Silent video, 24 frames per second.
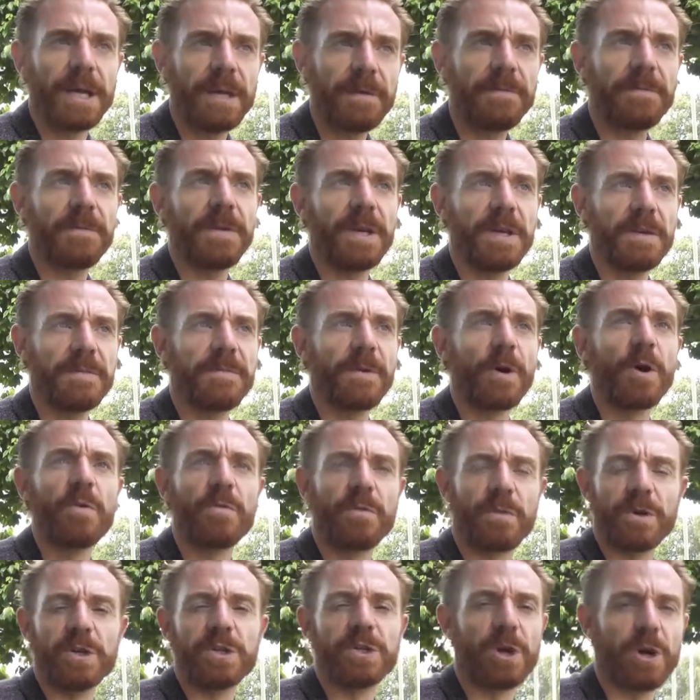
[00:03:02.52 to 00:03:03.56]
If, if
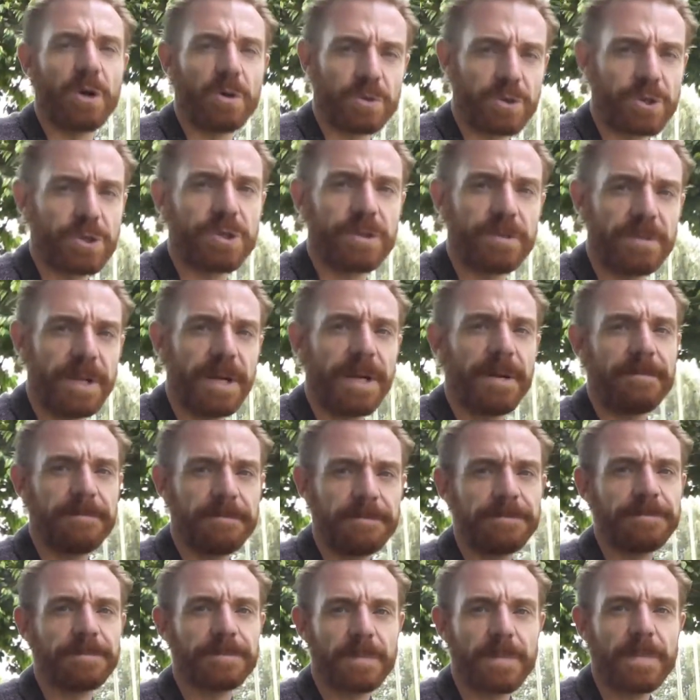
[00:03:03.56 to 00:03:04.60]
overindulged, yeah,
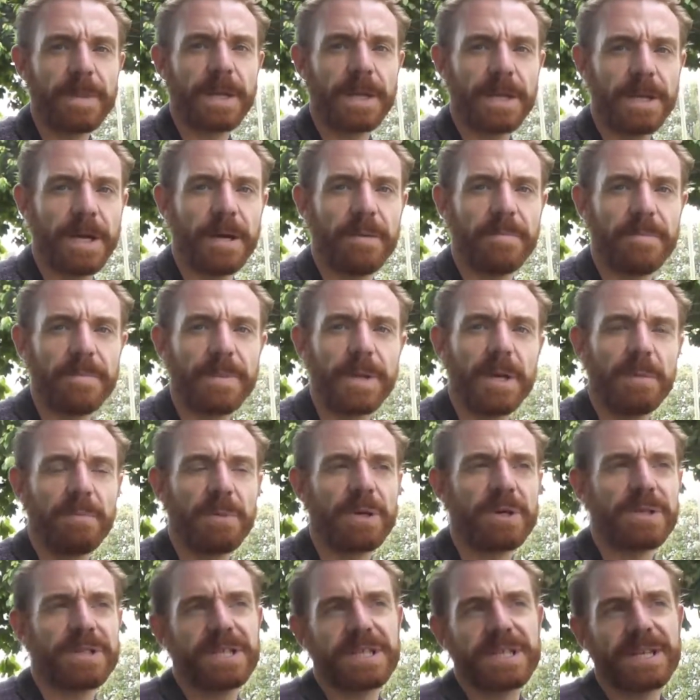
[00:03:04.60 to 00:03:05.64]
yeah.
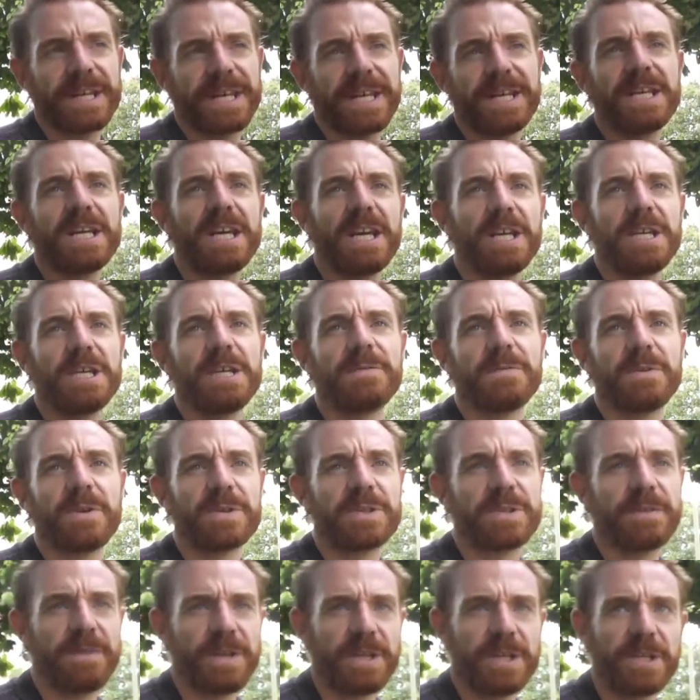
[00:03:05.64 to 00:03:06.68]
Because it's like any, any
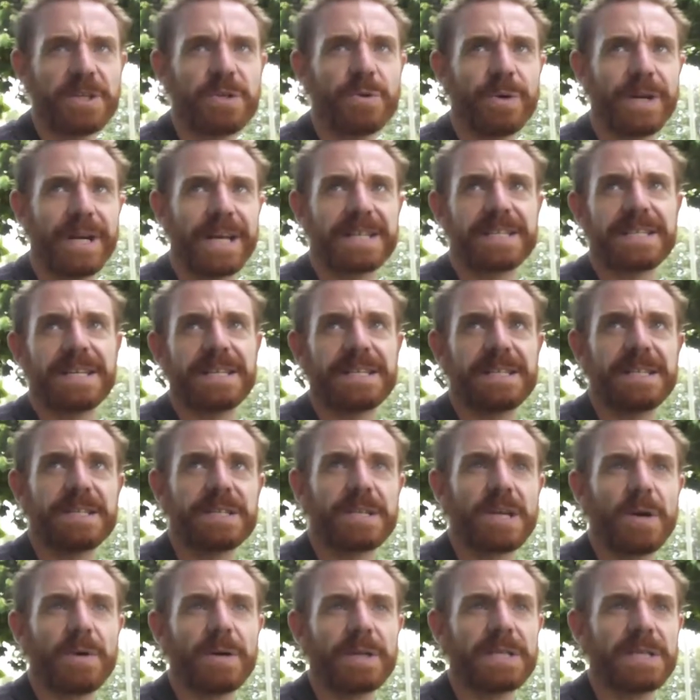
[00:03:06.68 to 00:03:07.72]
philosophy to an excess is
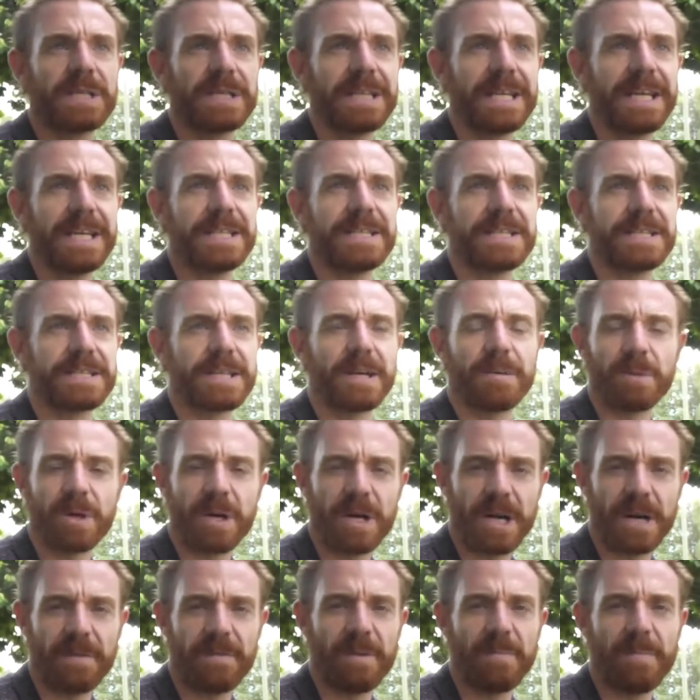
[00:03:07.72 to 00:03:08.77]
going to lead to some
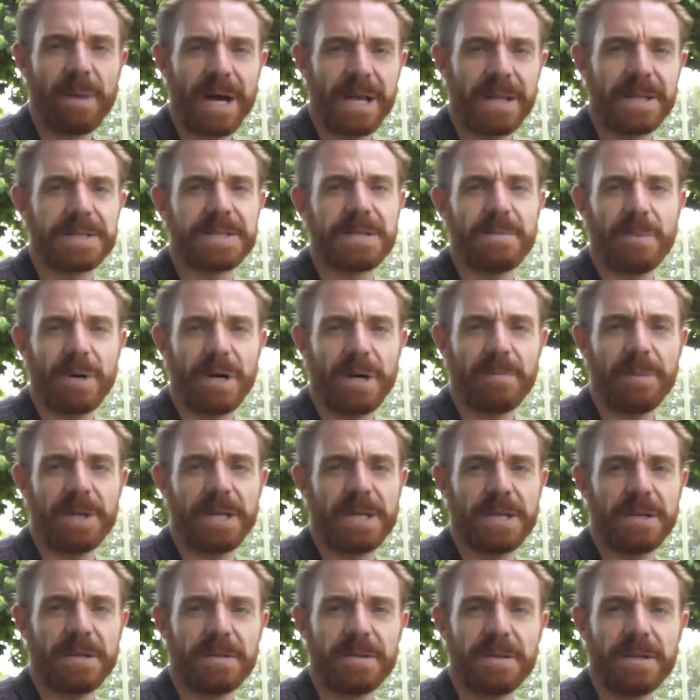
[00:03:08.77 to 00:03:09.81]
kind of imbalance, in my
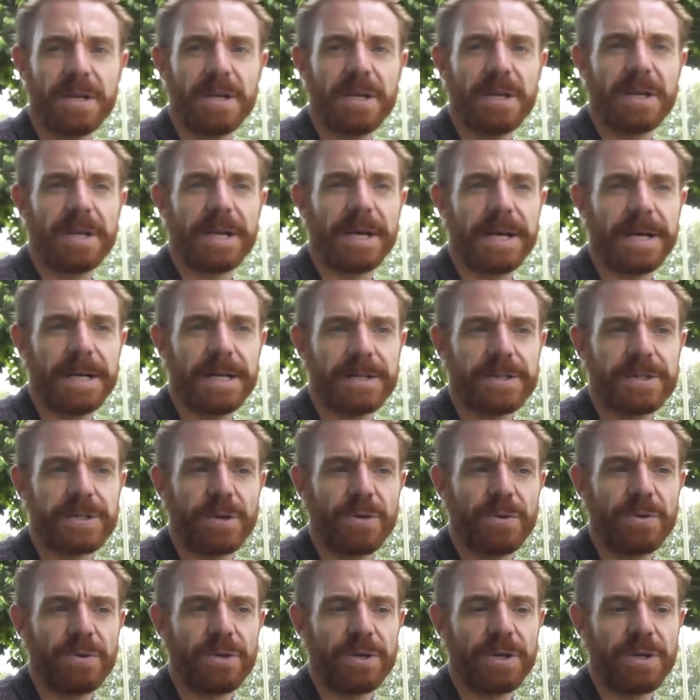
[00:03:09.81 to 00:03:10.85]
opinion. Uh,
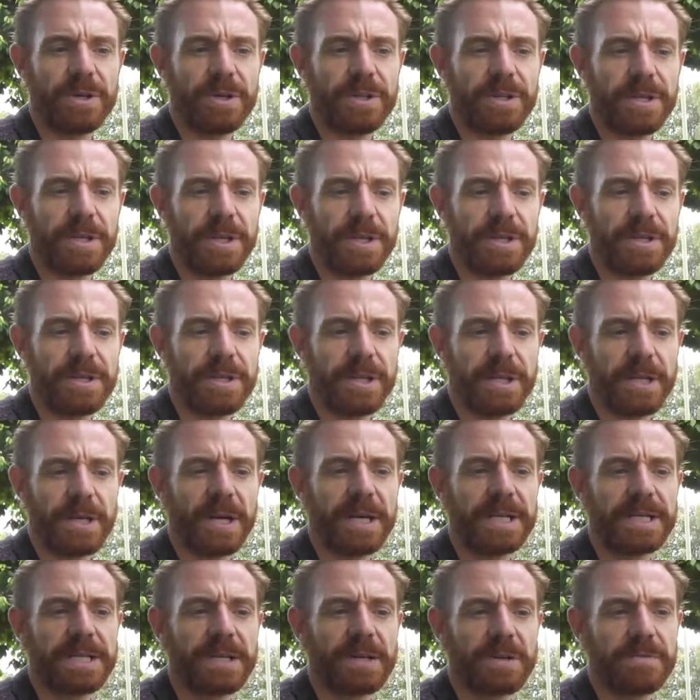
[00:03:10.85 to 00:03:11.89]
so the, the, the
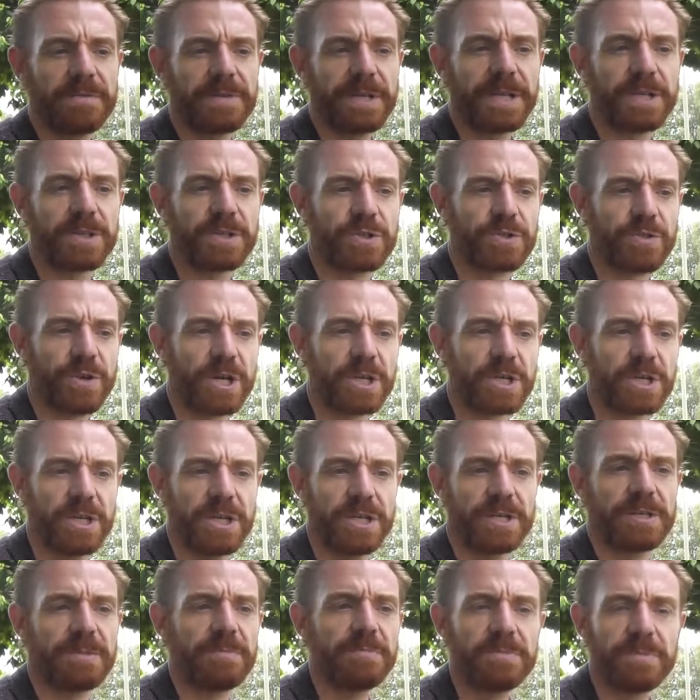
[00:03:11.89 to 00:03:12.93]
idea of
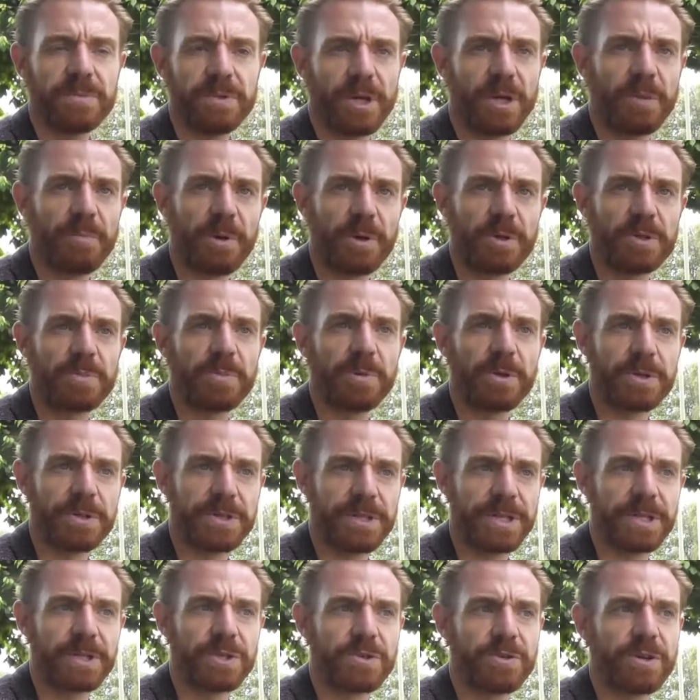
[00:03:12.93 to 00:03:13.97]
deconstructionism, you know, postmodern
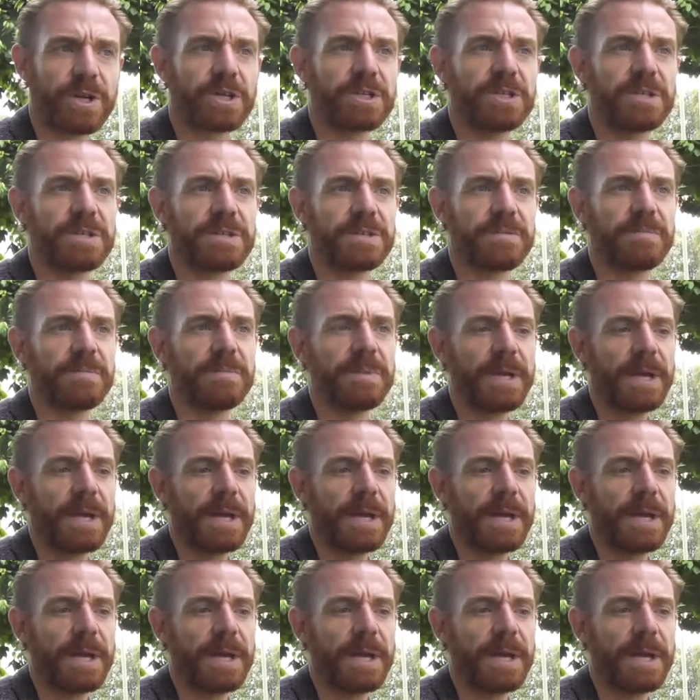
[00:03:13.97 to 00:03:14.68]
deconstructionism,